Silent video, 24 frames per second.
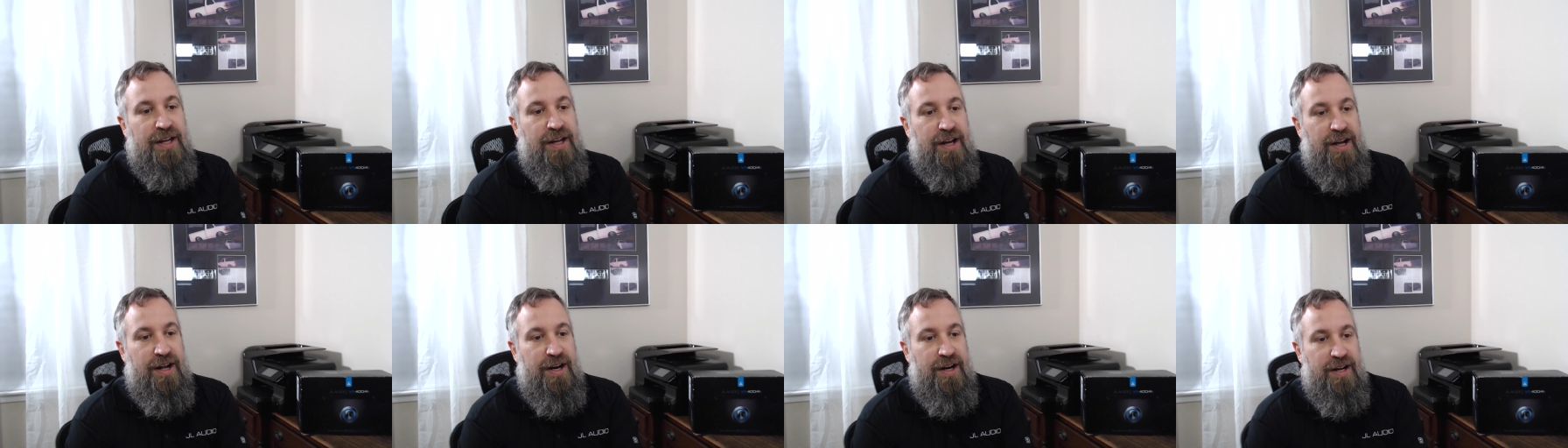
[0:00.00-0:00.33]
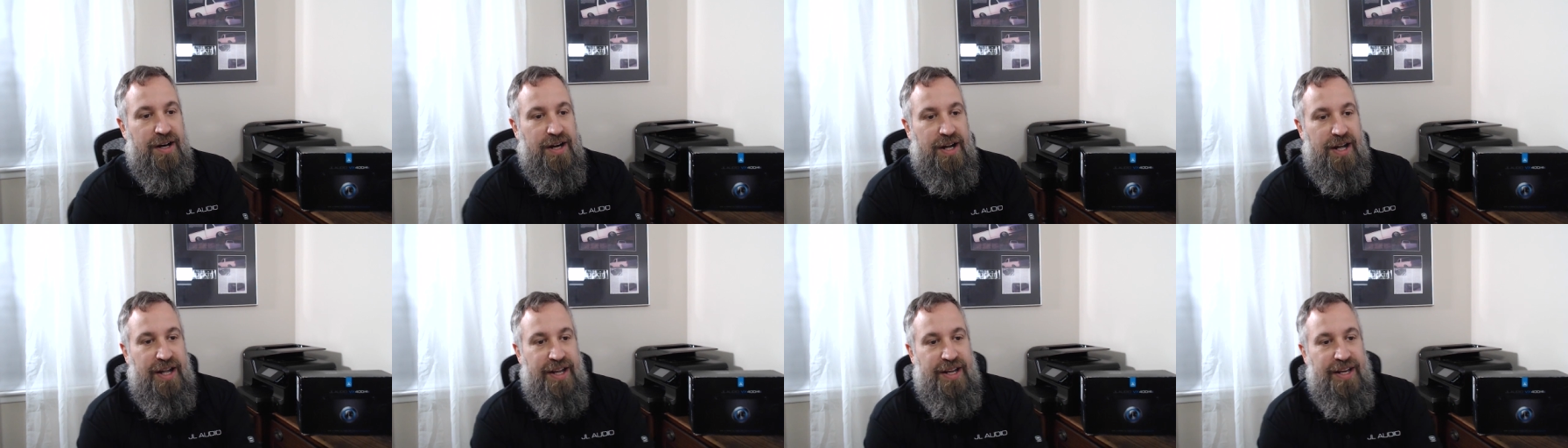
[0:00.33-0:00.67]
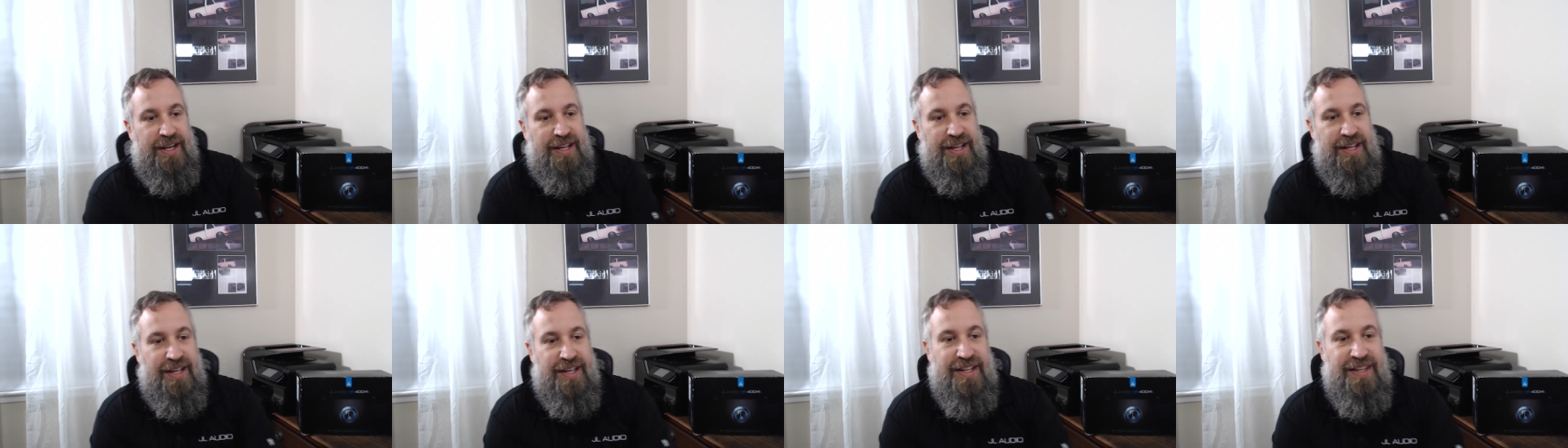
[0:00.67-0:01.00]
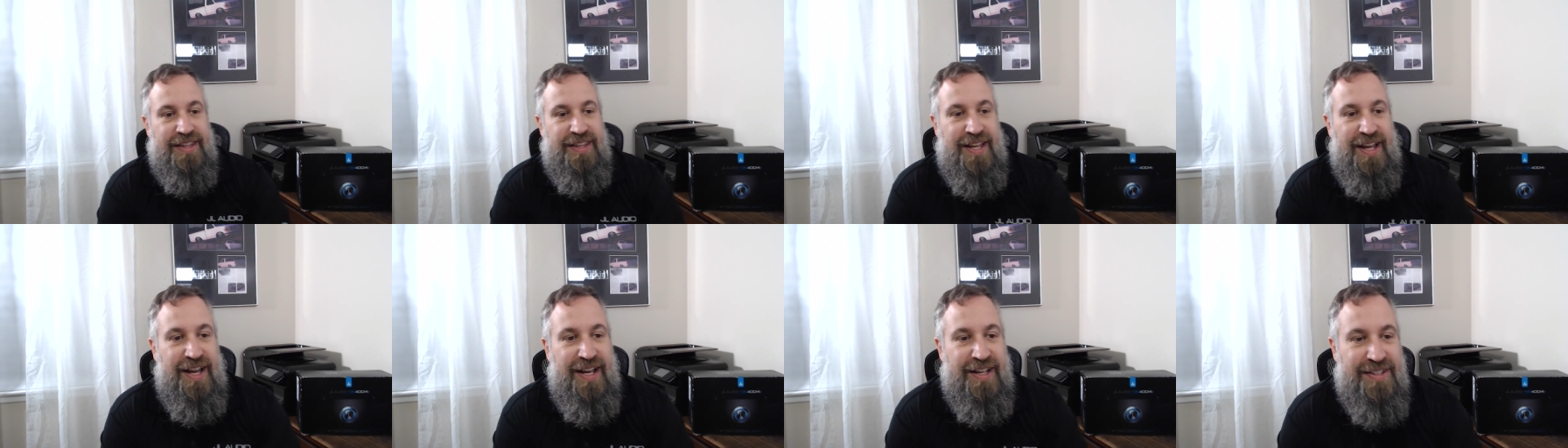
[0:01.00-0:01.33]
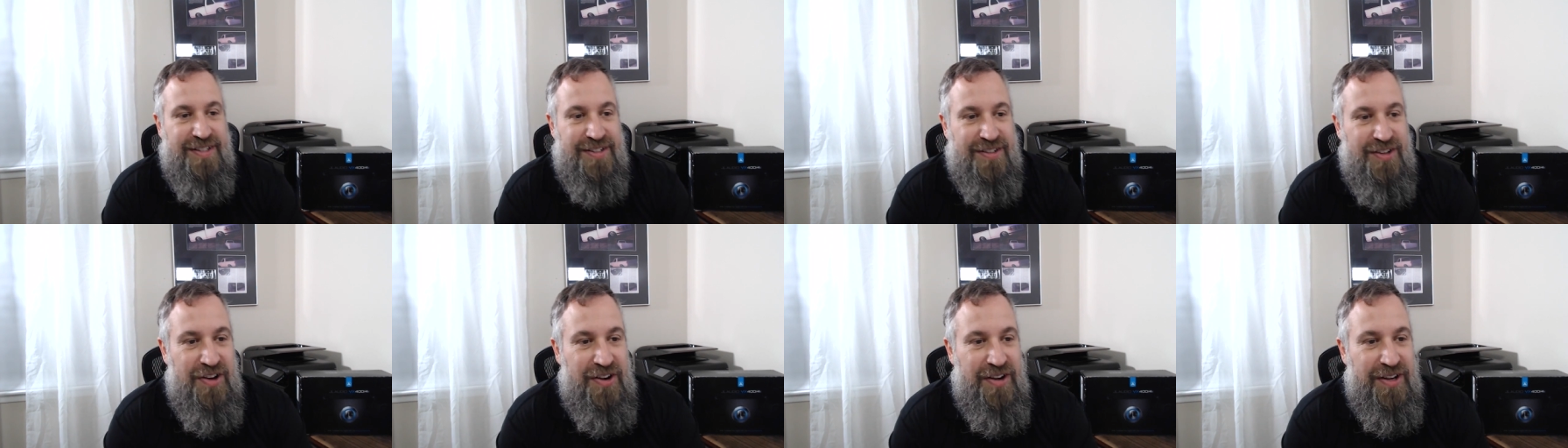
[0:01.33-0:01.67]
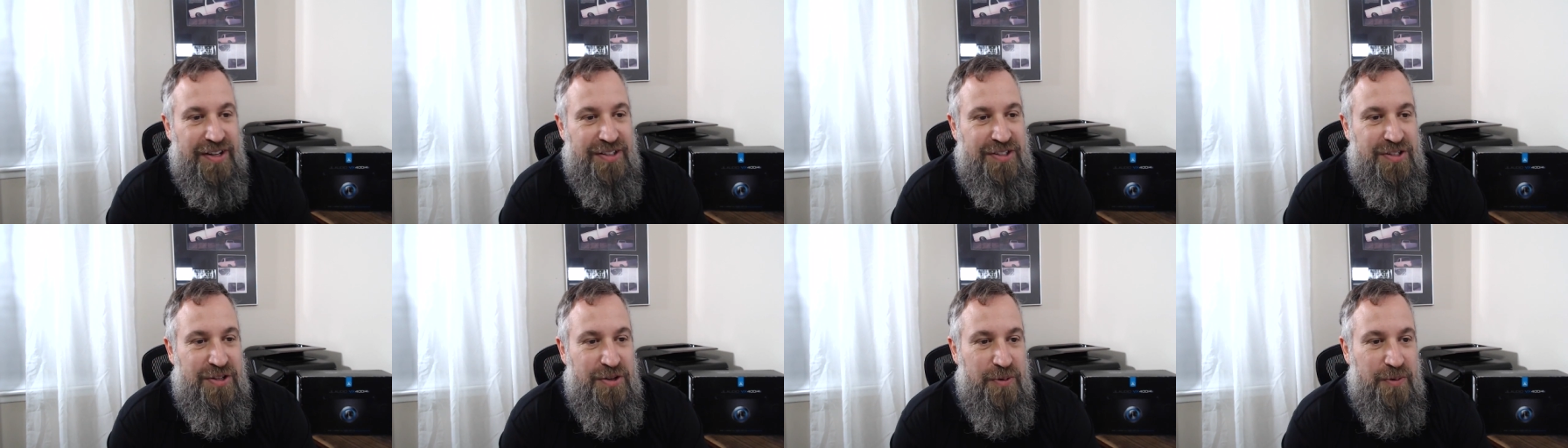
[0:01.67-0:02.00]
Alrighty, and that's
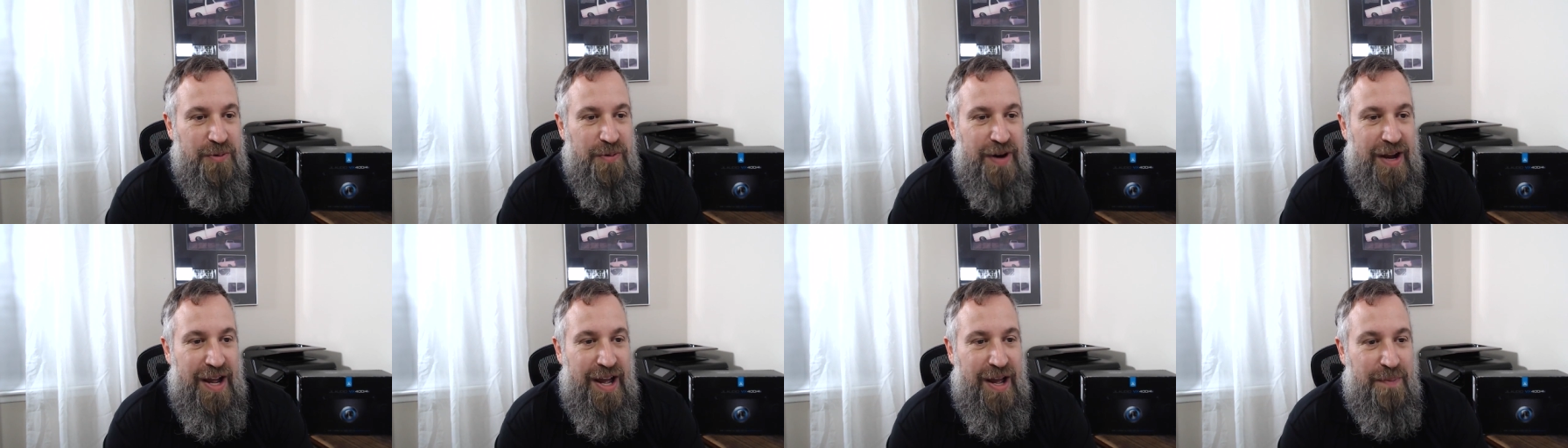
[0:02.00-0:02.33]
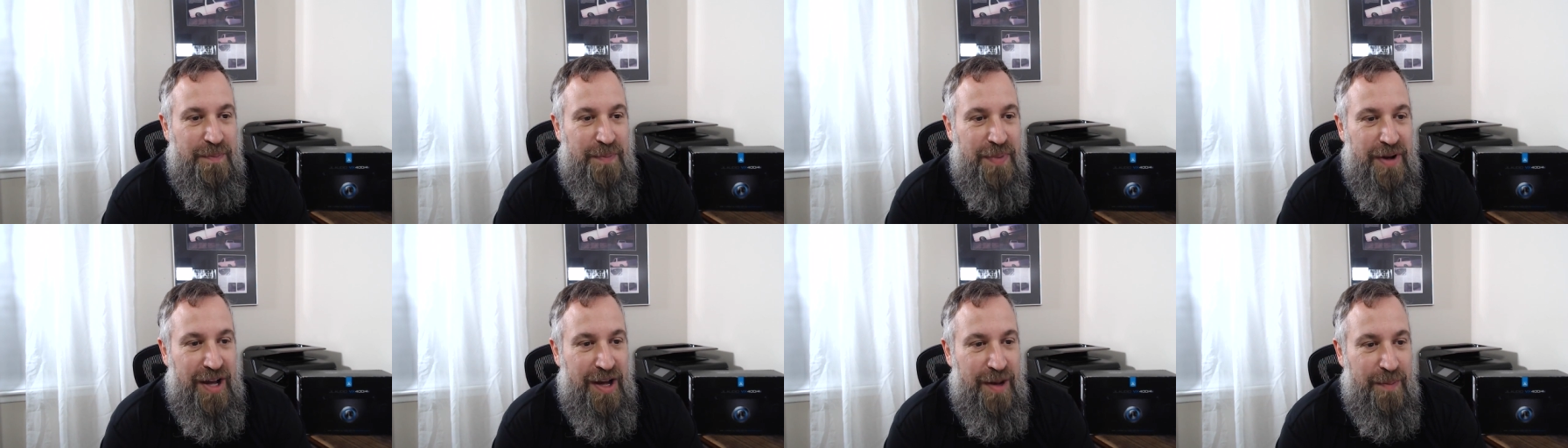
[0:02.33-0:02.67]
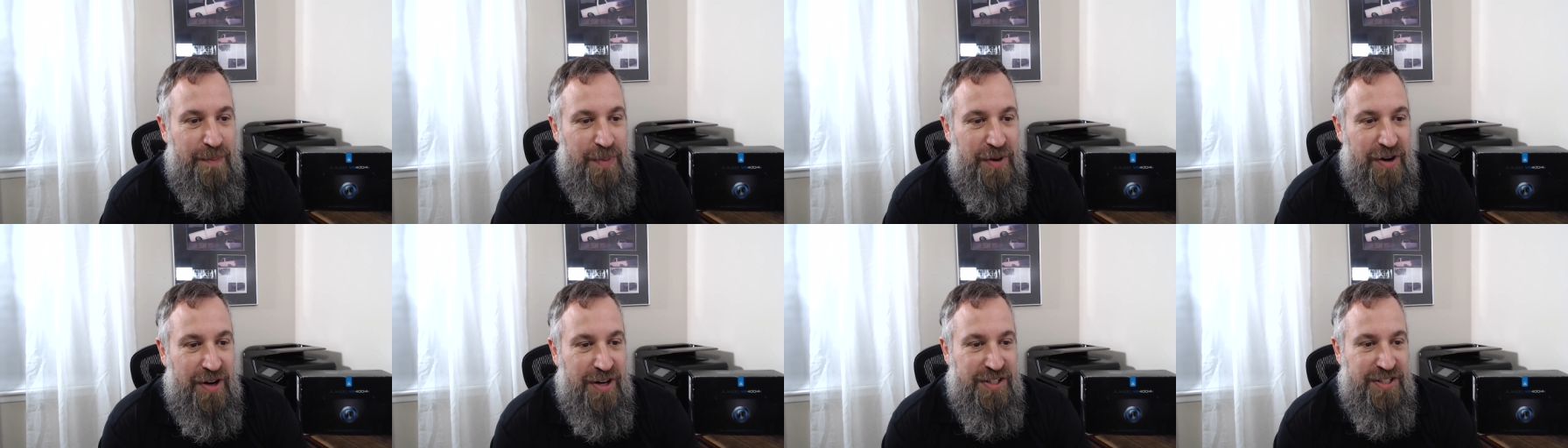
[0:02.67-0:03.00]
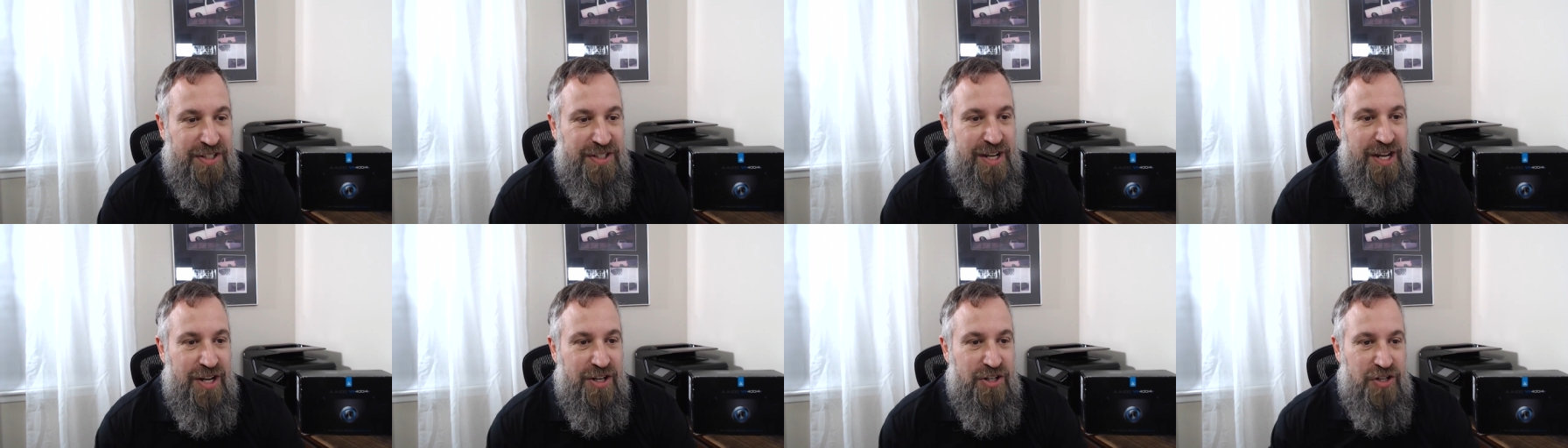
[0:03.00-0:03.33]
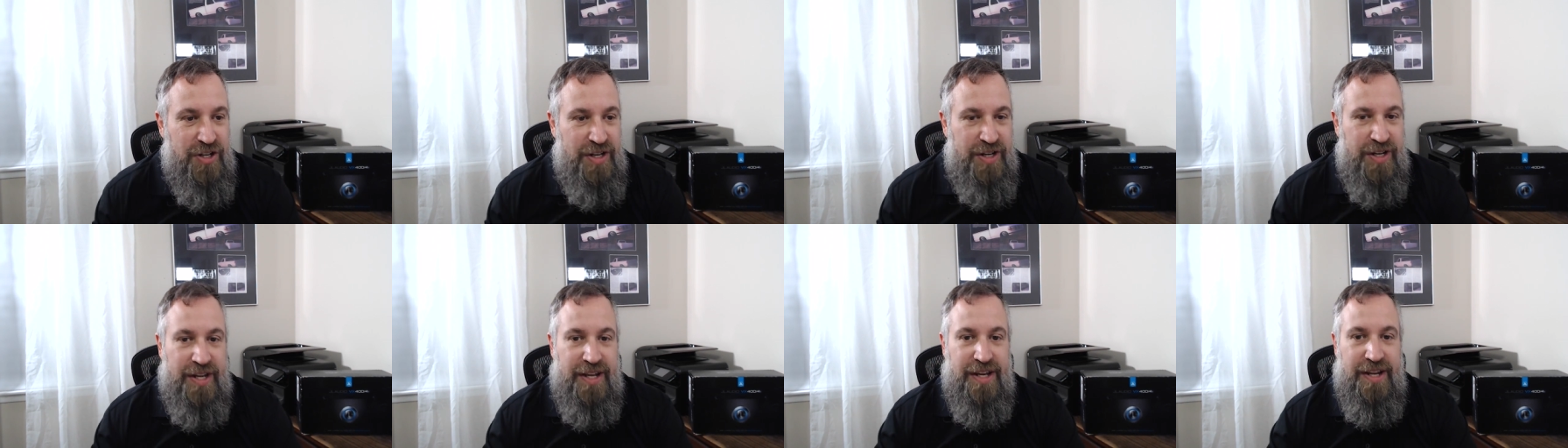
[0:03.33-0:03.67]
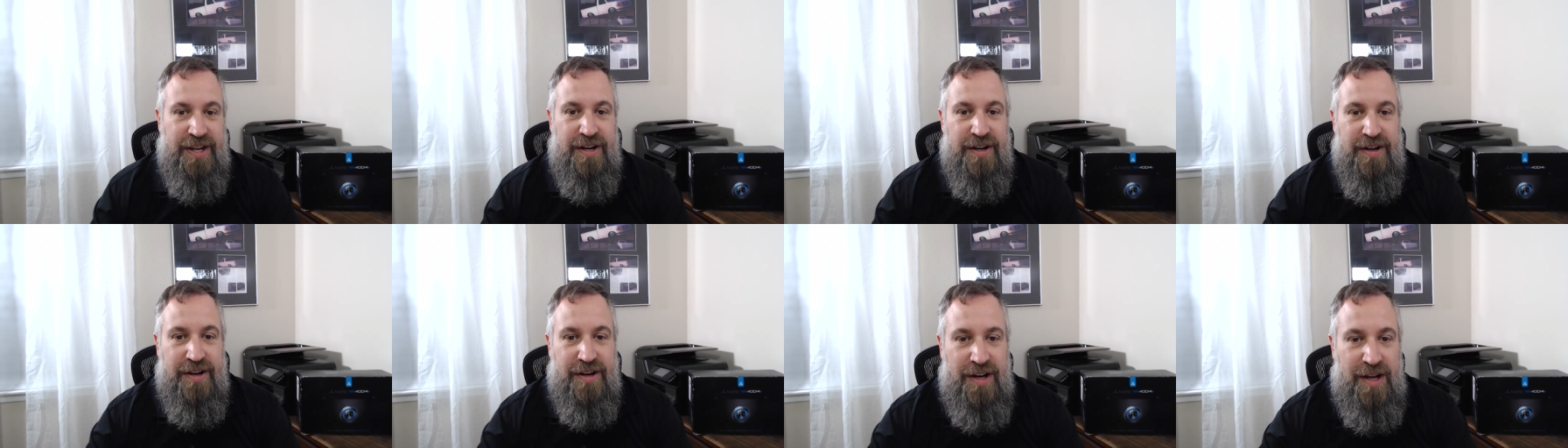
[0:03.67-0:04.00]
going to wrap up our session
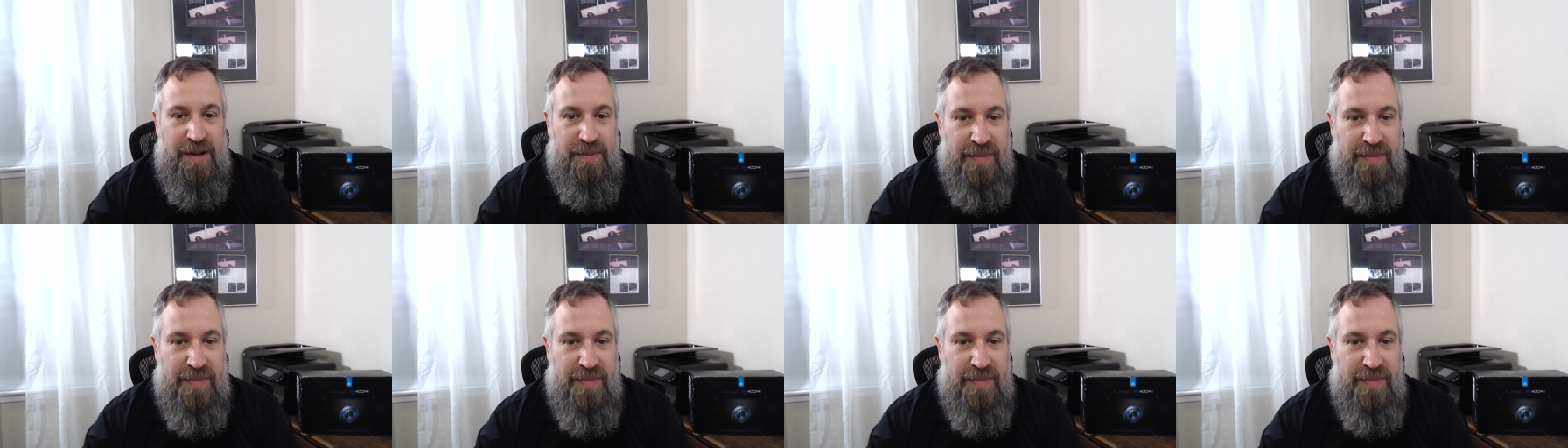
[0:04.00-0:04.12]
here.